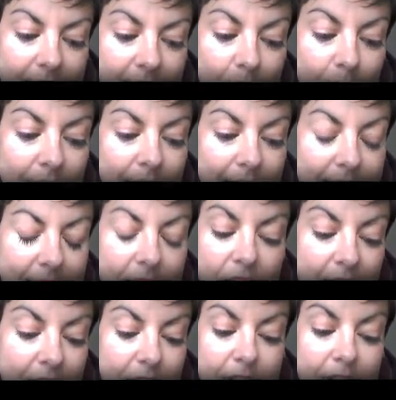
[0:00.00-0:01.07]
and that we need to
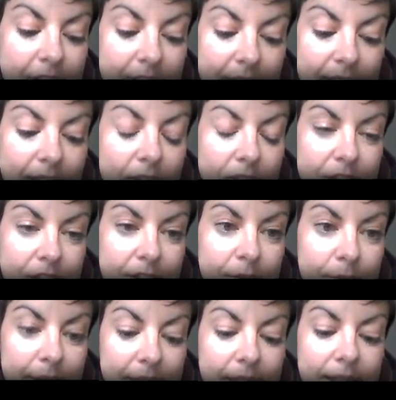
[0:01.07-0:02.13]
change the learning culture,
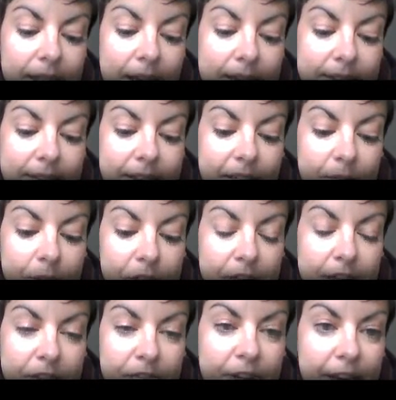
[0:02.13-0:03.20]
recognizing that it will
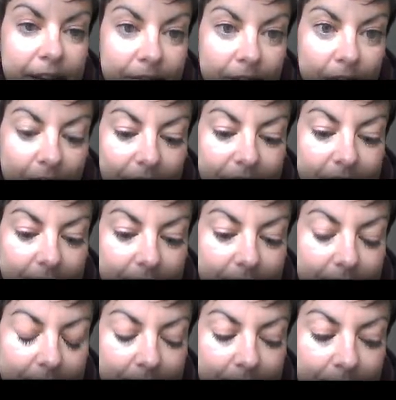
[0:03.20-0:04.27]
change forever after
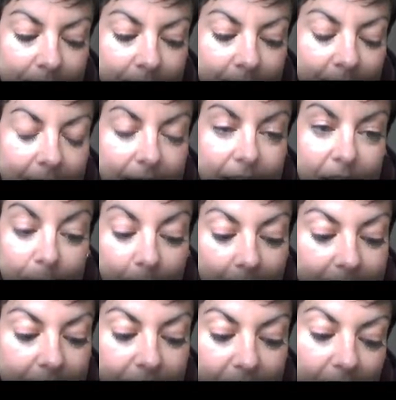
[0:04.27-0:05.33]
this. And a
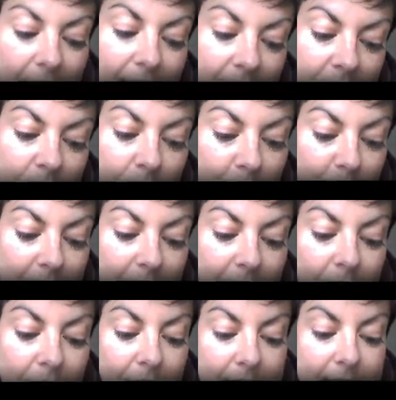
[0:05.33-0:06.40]
positive change would be
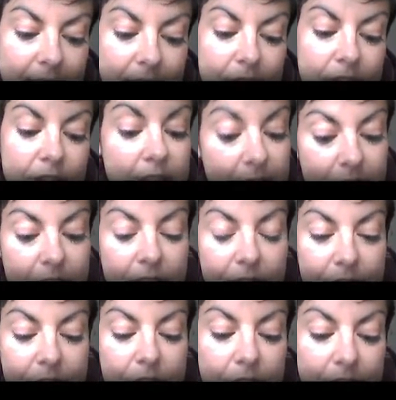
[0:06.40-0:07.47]
increasing teaching
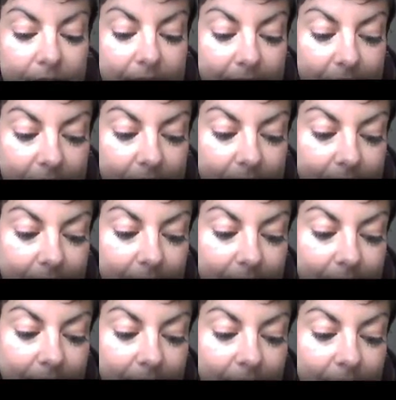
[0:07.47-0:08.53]
for student agency.